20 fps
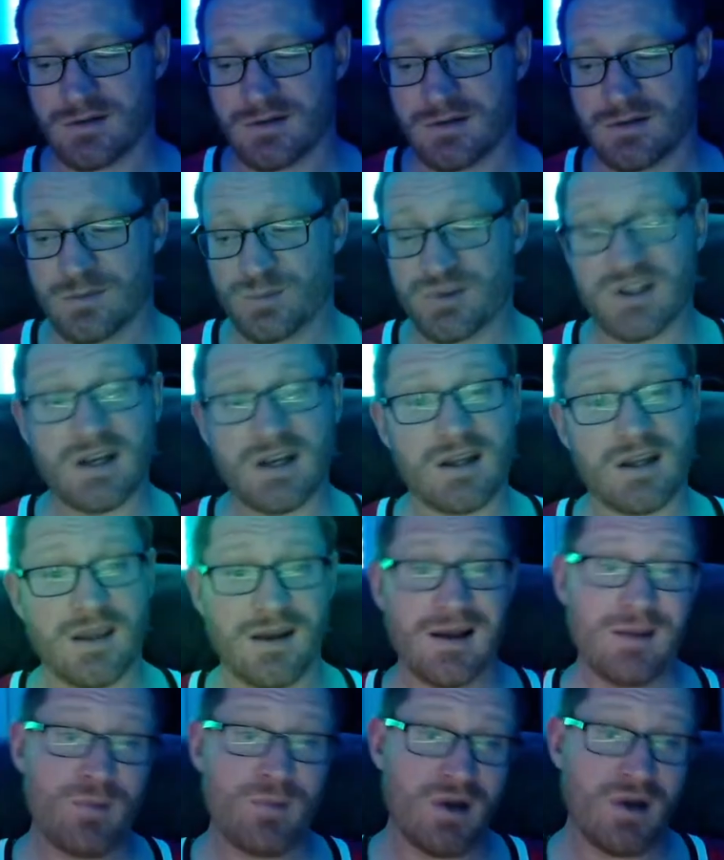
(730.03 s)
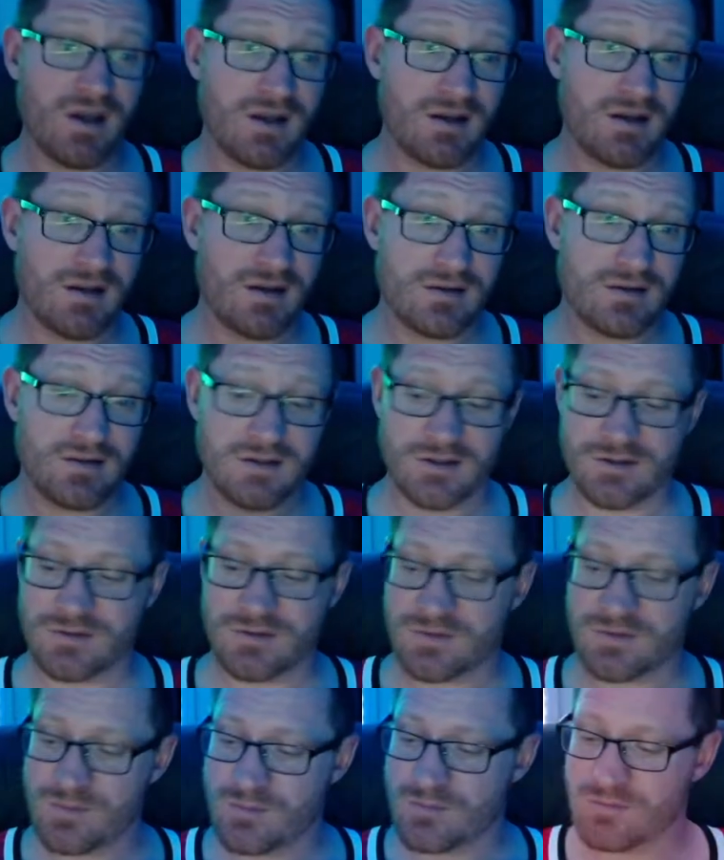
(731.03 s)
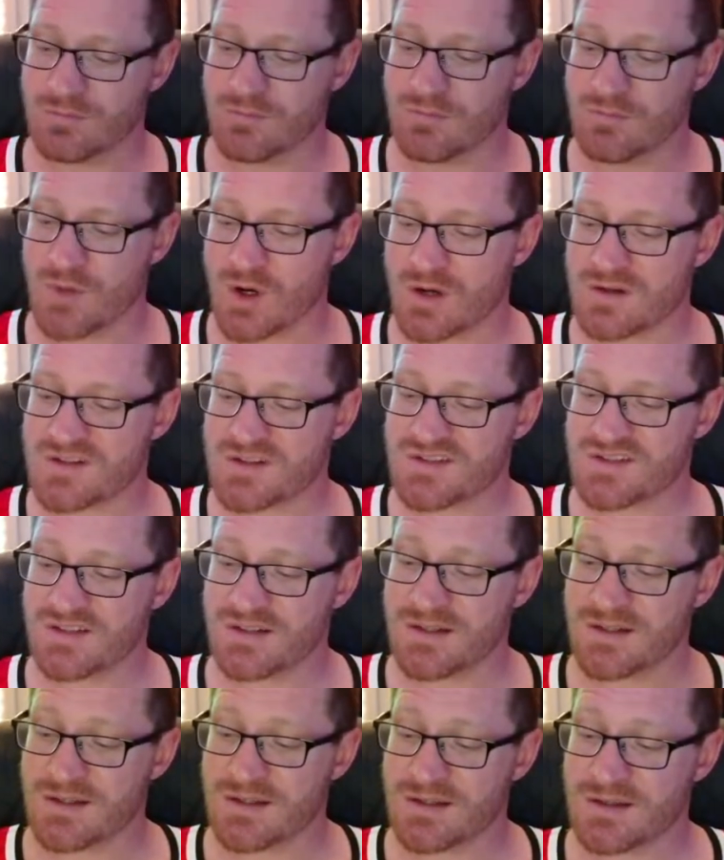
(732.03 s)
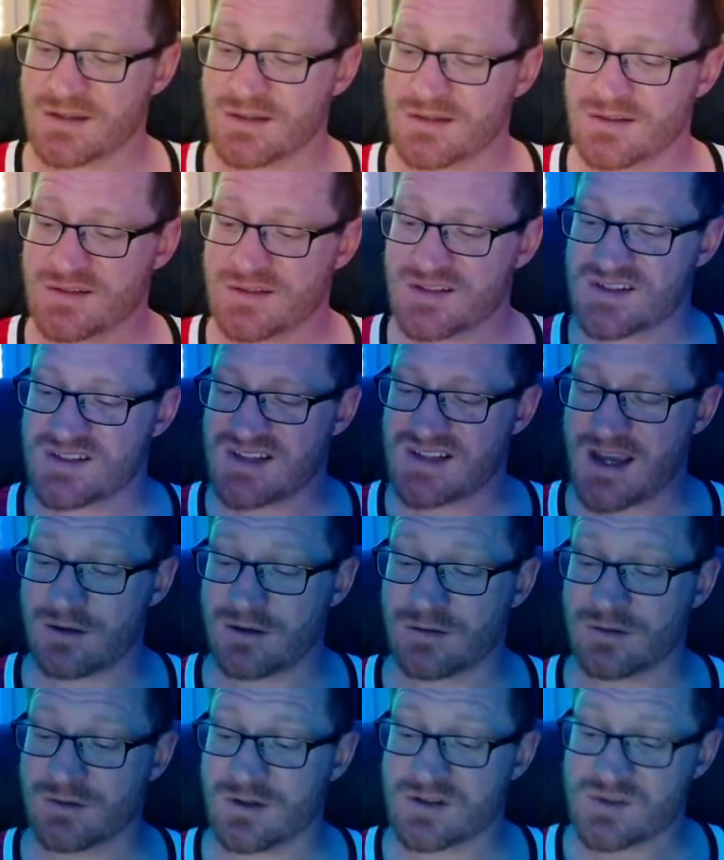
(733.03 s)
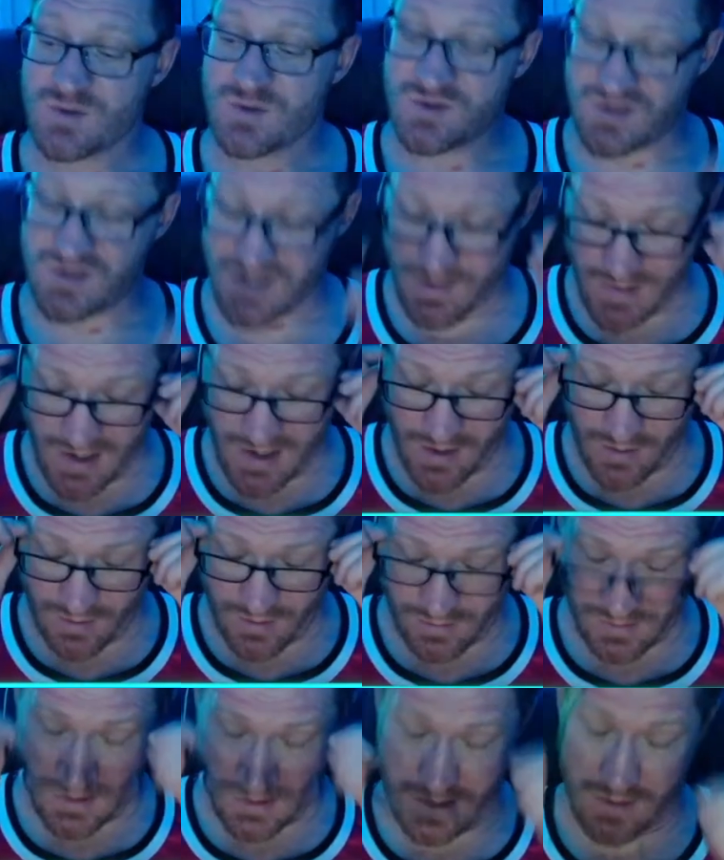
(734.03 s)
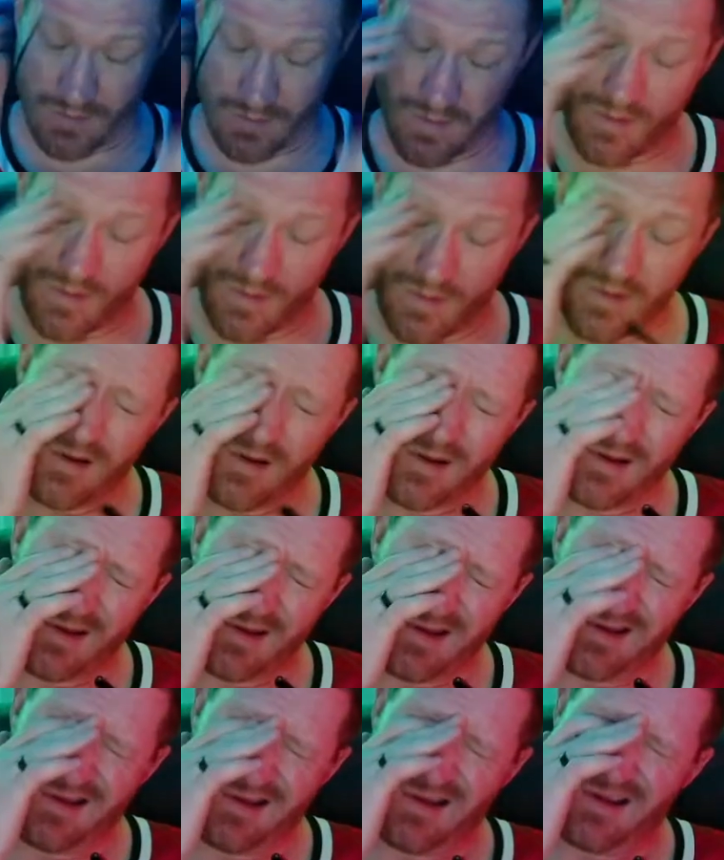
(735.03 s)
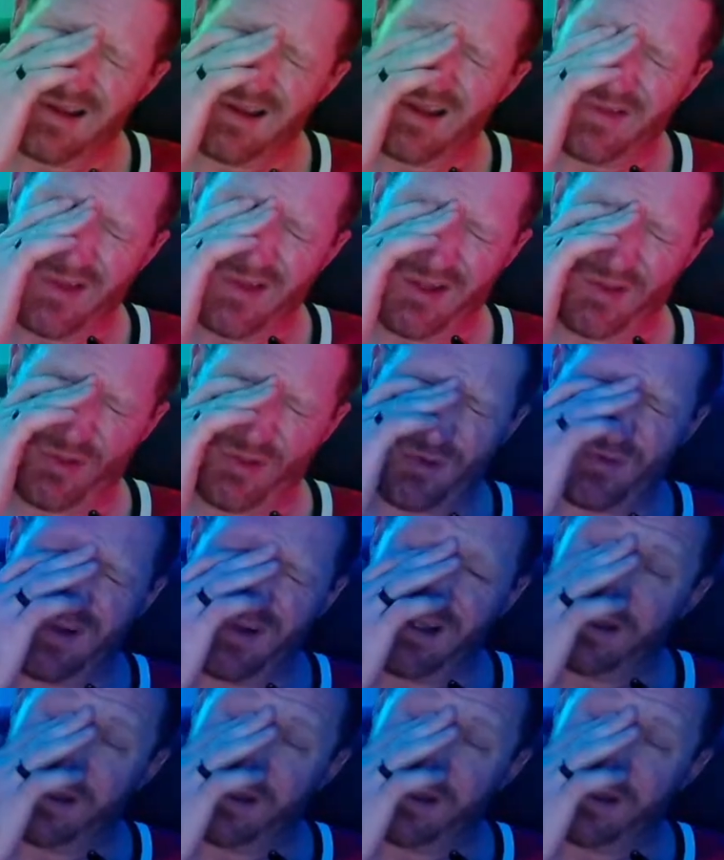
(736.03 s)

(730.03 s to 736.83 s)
But then again, I might. Mars and Saturn are supposed to come out around, I think, between